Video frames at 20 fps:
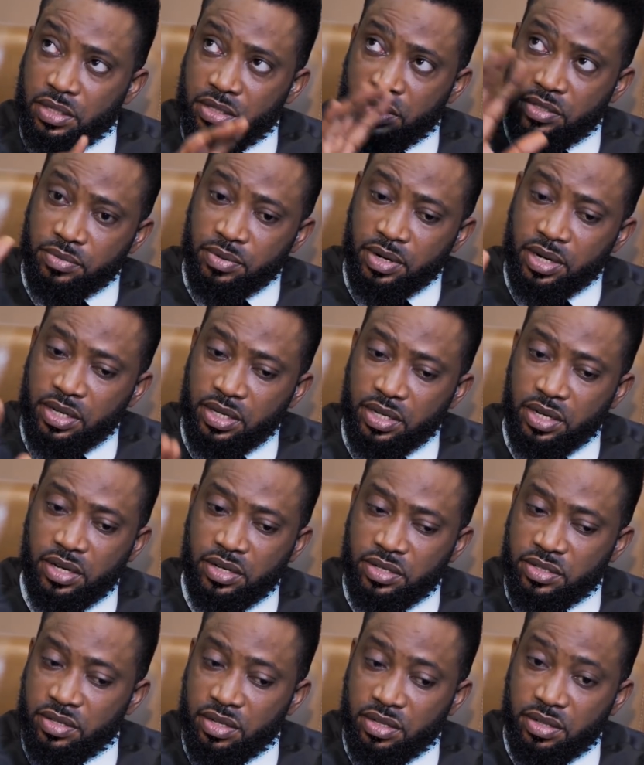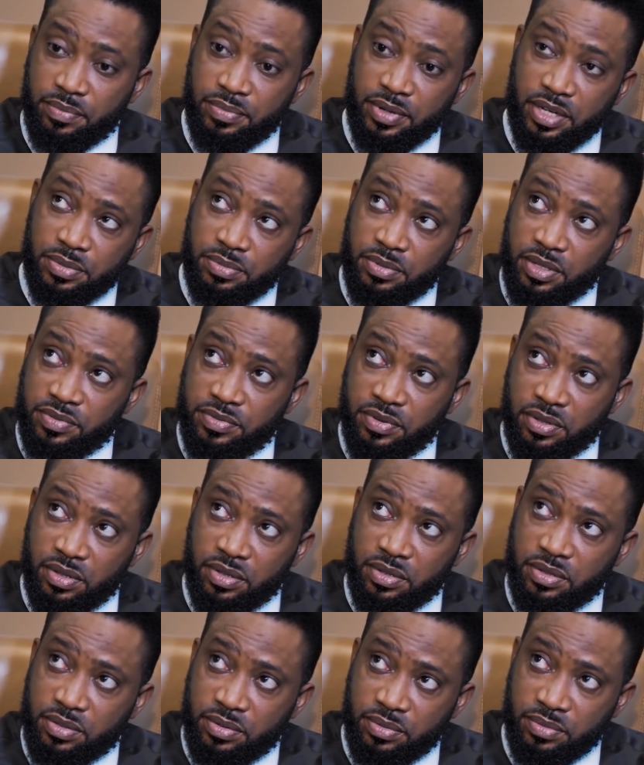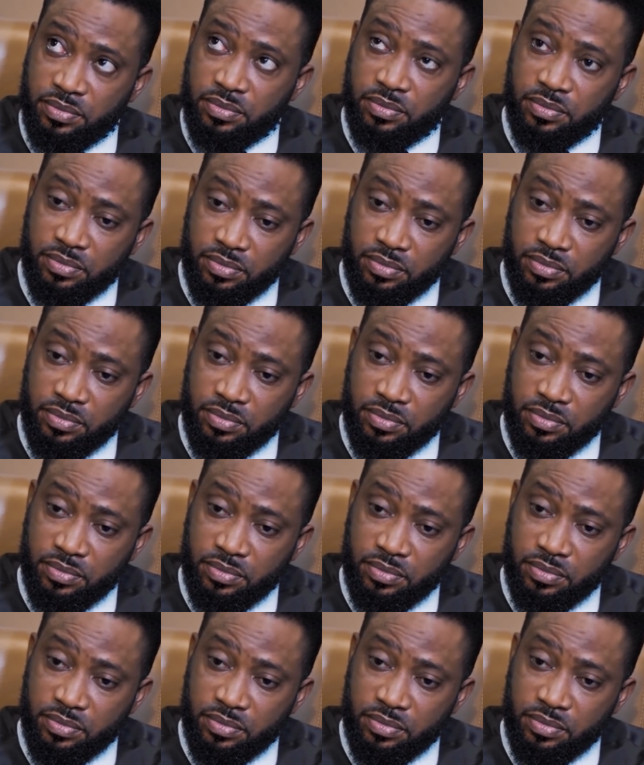This right here is not the best place for this.